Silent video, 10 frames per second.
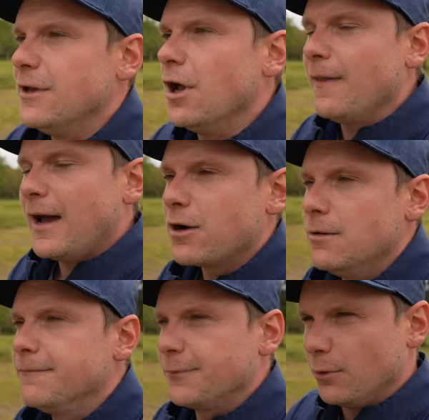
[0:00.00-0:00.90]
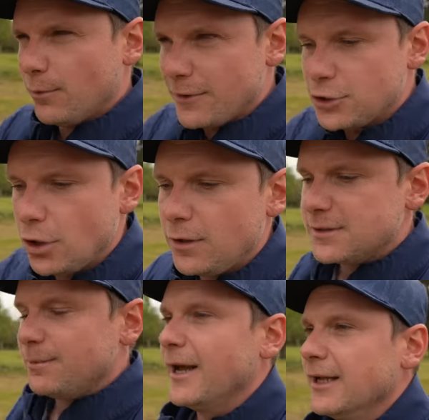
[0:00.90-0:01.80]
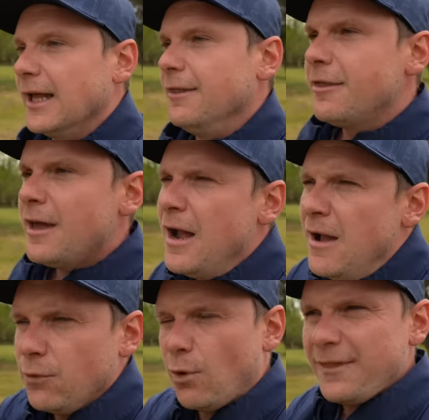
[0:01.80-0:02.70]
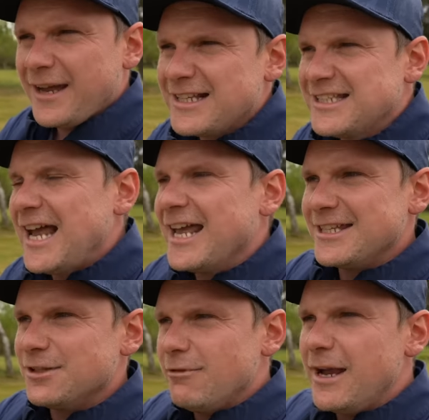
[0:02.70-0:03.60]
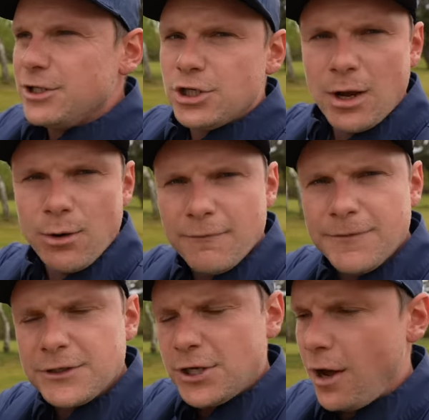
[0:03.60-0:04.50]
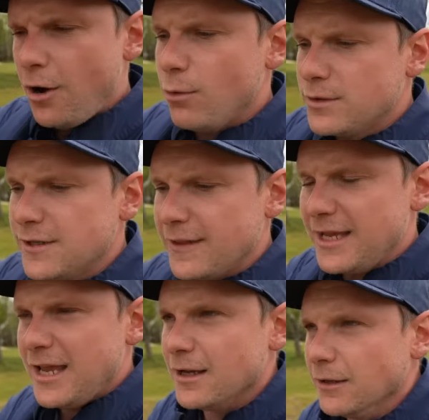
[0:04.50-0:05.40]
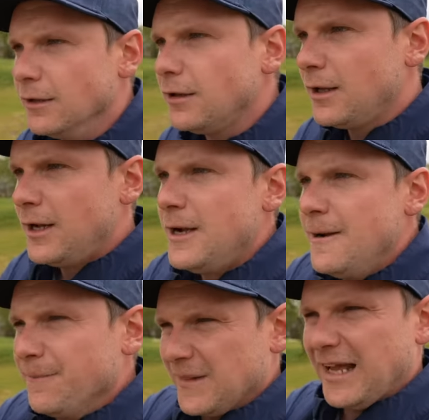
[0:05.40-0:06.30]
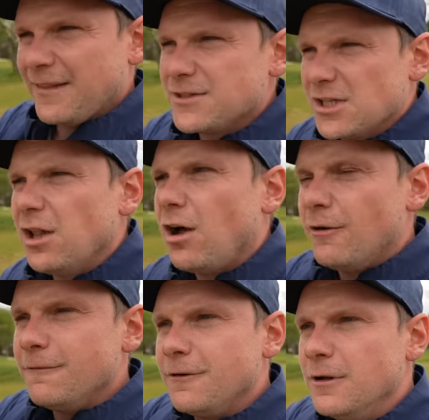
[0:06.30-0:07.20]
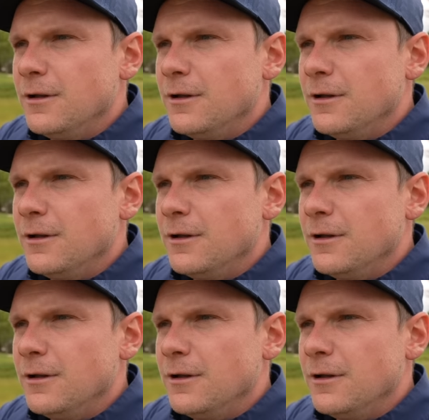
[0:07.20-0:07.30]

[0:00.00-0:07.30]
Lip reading: you're not that comfortable with a shorter blade length. But one thing I'd say is the ratio of the toe to the heel, like there's a lot of